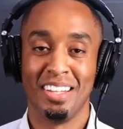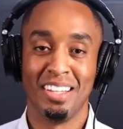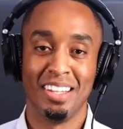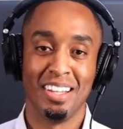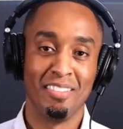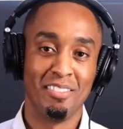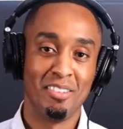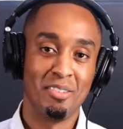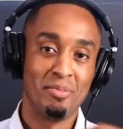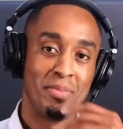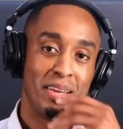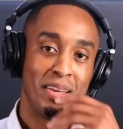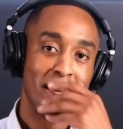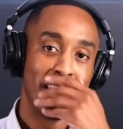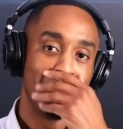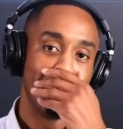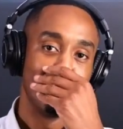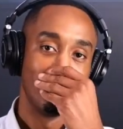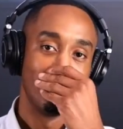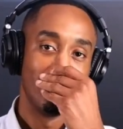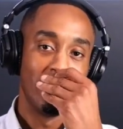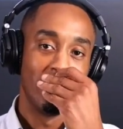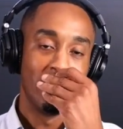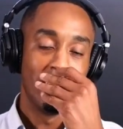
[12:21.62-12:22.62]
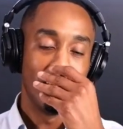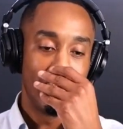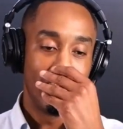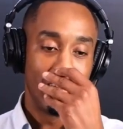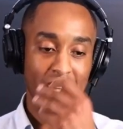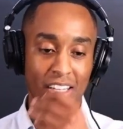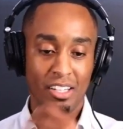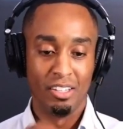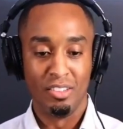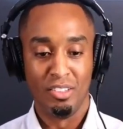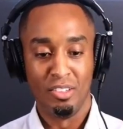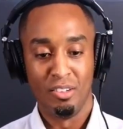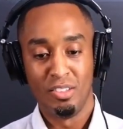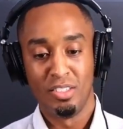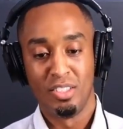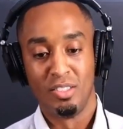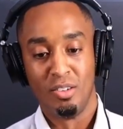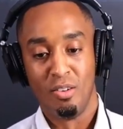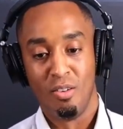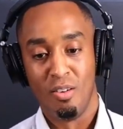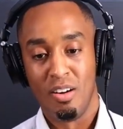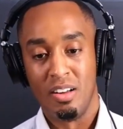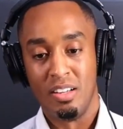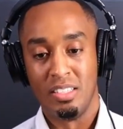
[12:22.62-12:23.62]
I love it, man. And your
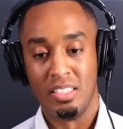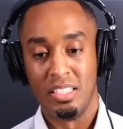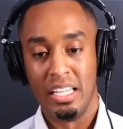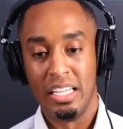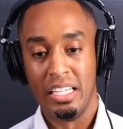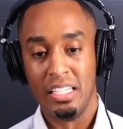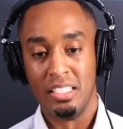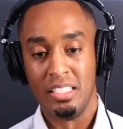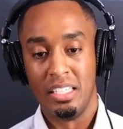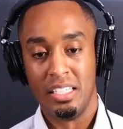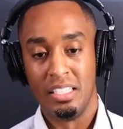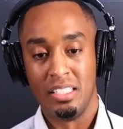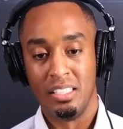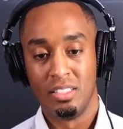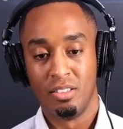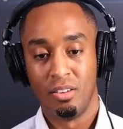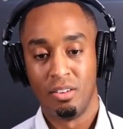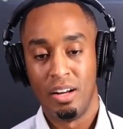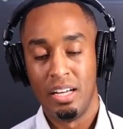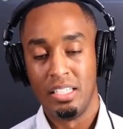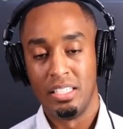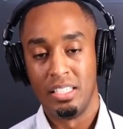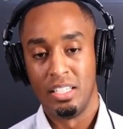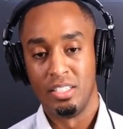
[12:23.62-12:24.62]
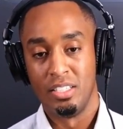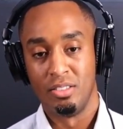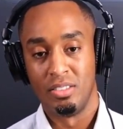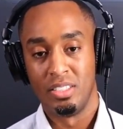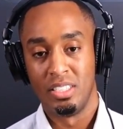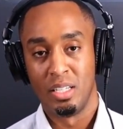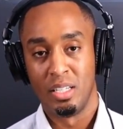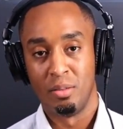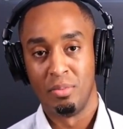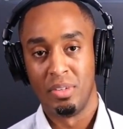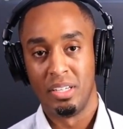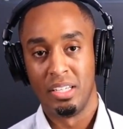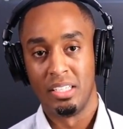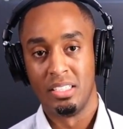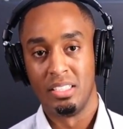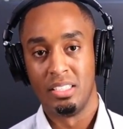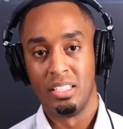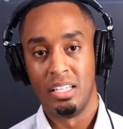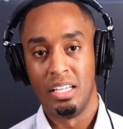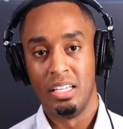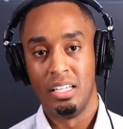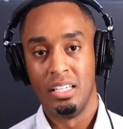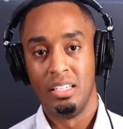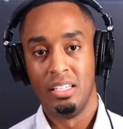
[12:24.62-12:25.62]
story is crazy interesting because
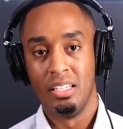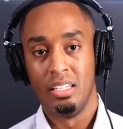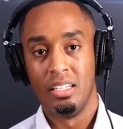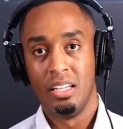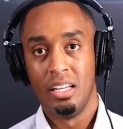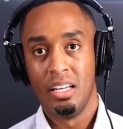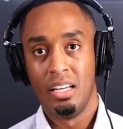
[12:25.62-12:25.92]
it,